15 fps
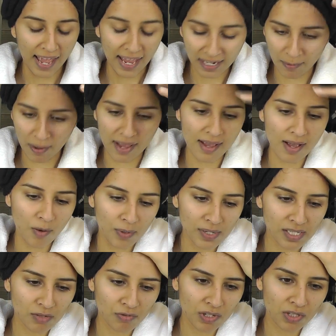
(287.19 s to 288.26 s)
Anyway,
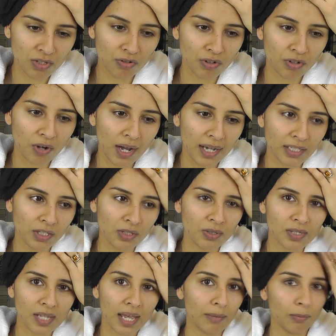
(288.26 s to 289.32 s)
once it's rinsed through, I
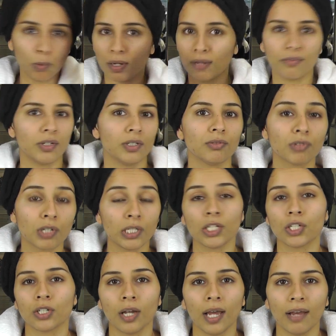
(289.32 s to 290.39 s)
use whatever
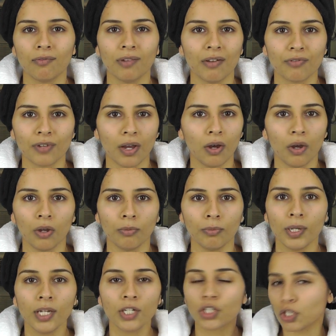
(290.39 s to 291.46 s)
conditioner I have left at home,